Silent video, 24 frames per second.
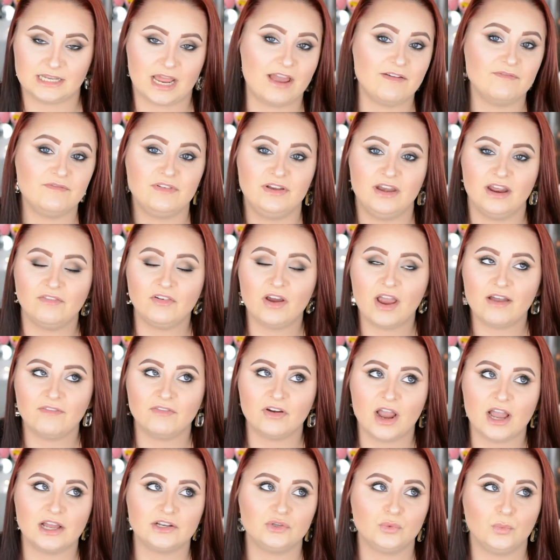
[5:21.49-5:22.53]
I've never ever
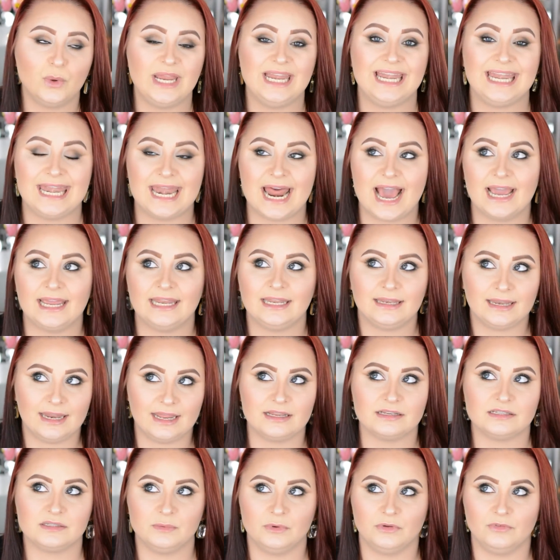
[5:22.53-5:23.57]
had to wait 9
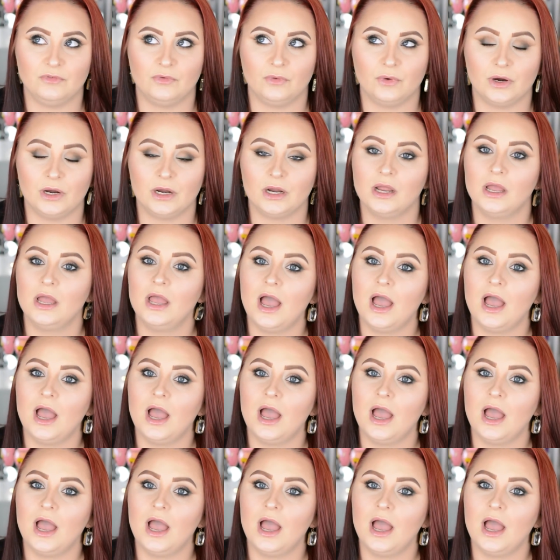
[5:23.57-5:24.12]
days before.